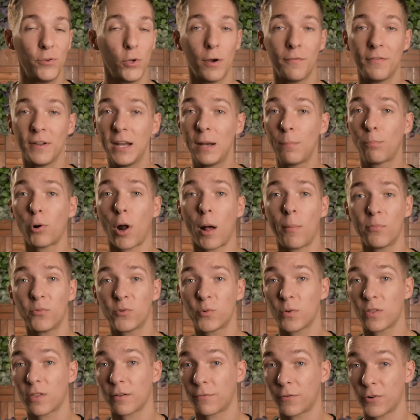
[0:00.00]
you have any problems
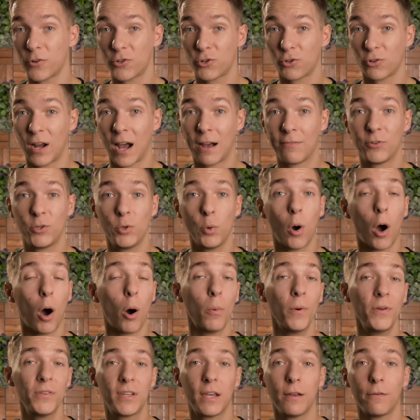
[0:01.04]
with the first draft, you
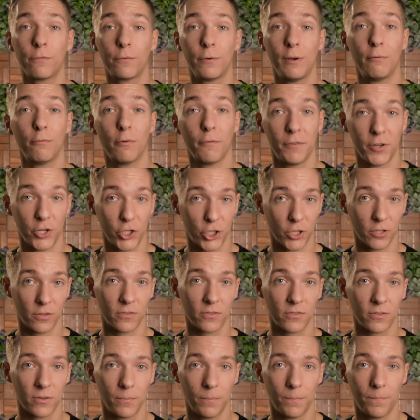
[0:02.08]
always get free revisions.